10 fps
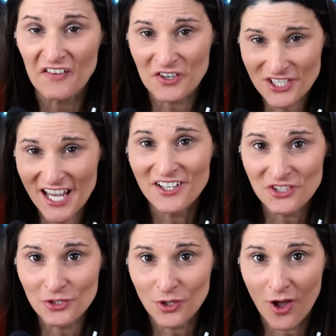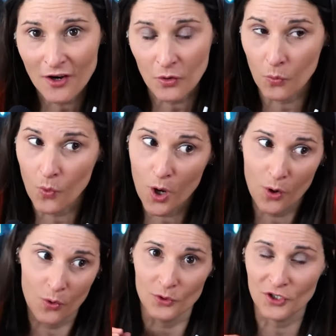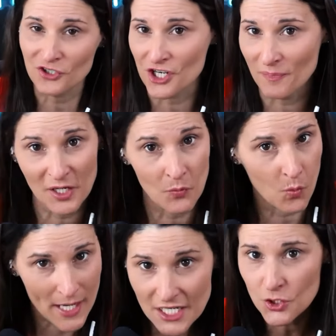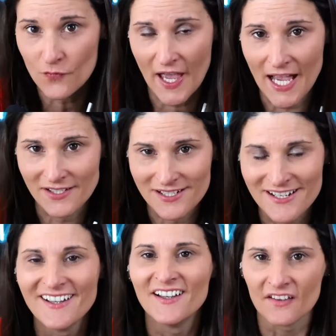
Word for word: If you're taking too long or whoa, you're jumping in way too fast,